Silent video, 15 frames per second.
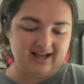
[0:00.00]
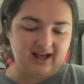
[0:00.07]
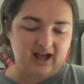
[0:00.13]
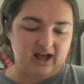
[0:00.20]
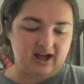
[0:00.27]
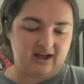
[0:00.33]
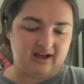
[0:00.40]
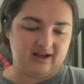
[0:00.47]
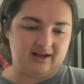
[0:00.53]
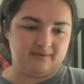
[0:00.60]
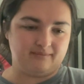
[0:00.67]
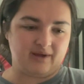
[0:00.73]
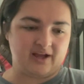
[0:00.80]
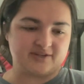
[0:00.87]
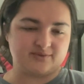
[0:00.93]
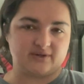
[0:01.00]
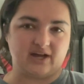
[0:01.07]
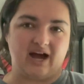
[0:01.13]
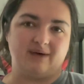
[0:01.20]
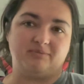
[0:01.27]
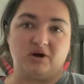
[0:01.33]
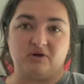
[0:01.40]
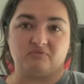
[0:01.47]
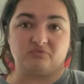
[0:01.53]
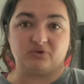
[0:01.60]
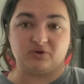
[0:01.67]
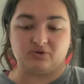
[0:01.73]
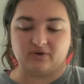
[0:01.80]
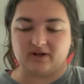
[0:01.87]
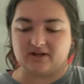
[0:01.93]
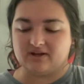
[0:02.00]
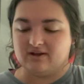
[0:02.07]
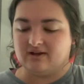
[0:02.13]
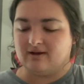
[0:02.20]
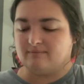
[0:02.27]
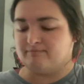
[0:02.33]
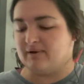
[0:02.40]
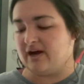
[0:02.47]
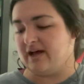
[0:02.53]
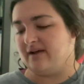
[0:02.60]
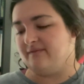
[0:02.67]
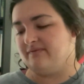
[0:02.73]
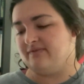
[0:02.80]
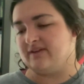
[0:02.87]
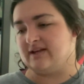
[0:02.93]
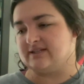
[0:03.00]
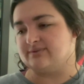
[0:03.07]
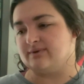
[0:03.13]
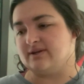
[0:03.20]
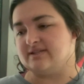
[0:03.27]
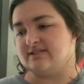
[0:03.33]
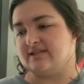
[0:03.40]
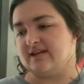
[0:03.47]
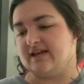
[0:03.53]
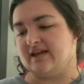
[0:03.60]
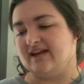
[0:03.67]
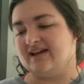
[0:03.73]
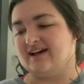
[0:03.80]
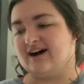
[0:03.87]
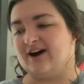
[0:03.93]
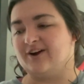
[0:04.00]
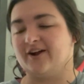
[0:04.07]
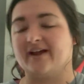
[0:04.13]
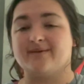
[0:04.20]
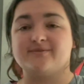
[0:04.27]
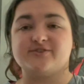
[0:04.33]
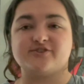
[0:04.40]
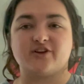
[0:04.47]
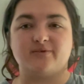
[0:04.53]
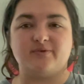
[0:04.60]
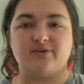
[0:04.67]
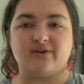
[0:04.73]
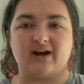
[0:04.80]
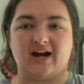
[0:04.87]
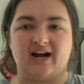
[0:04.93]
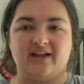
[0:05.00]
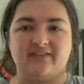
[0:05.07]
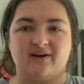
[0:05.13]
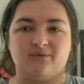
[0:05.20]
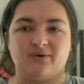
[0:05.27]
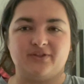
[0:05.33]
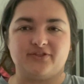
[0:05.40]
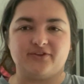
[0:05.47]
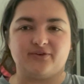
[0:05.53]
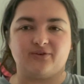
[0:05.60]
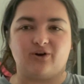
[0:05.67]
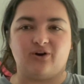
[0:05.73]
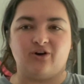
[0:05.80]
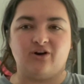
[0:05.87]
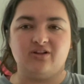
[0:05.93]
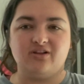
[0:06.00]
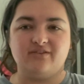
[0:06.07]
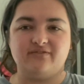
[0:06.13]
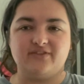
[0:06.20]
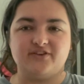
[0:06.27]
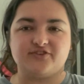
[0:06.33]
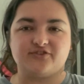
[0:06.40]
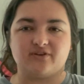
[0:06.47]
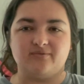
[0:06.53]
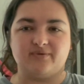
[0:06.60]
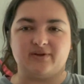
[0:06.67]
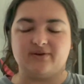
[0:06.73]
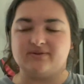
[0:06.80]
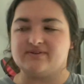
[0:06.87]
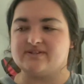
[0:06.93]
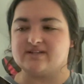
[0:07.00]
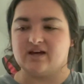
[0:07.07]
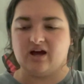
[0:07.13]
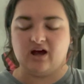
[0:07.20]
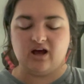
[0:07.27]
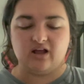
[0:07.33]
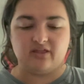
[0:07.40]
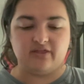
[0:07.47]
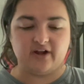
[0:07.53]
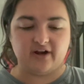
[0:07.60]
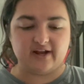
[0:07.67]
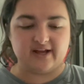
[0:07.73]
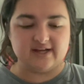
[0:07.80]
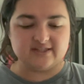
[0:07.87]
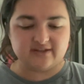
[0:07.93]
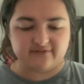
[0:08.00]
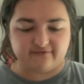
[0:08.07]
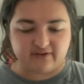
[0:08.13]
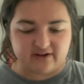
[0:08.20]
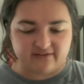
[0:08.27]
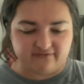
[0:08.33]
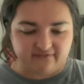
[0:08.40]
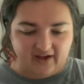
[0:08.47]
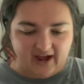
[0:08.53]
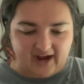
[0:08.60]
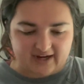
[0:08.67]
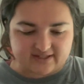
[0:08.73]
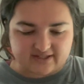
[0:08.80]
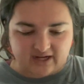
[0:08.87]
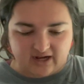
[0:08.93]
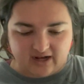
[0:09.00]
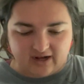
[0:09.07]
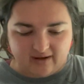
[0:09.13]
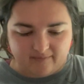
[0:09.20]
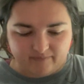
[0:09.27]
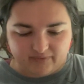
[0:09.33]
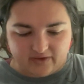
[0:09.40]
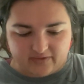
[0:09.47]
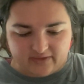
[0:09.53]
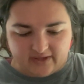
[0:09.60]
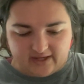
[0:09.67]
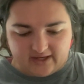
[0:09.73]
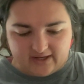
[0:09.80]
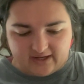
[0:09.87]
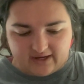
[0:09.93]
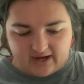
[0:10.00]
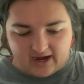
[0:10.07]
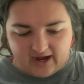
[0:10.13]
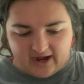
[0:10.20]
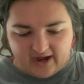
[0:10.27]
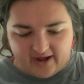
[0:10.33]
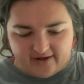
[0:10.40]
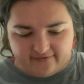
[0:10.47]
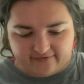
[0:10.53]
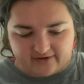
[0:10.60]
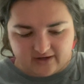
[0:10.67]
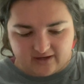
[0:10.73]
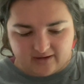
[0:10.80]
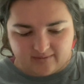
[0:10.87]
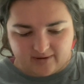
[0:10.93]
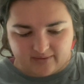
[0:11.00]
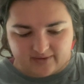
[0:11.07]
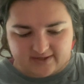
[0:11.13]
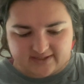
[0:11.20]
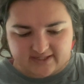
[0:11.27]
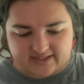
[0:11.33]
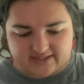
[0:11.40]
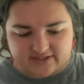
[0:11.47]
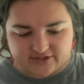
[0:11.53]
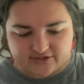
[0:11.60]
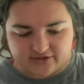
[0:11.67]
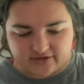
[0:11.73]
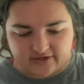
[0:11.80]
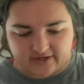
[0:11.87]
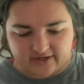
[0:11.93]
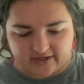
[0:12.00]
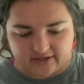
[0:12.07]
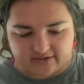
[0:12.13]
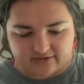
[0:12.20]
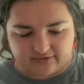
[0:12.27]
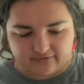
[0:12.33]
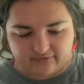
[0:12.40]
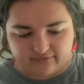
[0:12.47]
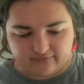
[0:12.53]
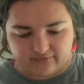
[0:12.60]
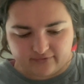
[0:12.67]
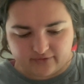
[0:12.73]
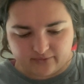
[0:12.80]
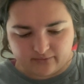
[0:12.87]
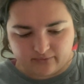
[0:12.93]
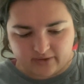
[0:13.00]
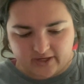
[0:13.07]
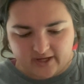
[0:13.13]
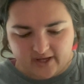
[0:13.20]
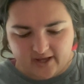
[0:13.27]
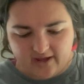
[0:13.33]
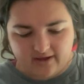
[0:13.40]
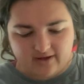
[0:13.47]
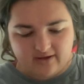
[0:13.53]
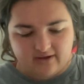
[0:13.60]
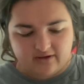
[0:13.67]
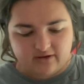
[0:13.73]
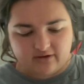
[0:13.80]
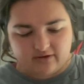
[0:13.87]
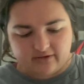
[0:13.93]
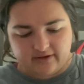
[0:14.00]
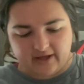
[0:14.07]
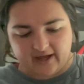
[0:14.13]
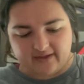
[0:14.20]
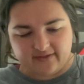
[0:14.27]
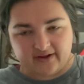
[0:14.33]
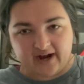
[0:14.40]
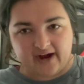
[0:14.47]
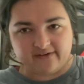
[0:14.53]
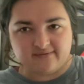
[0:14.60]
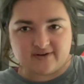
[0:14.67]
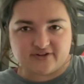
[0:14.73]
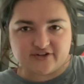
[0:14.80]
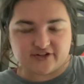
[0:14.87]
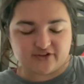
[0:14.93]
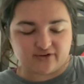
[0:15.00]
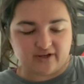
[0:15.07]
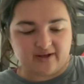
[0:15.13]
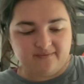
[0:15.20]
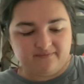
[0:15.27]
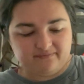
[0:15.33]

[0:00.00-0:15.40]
I just want to hop on real quick. But this was the Hunger Games tribute guide that went through all of the tributes. There is a fun fact. The guy from, I want to say District 3. Yeah, the guy from District 3.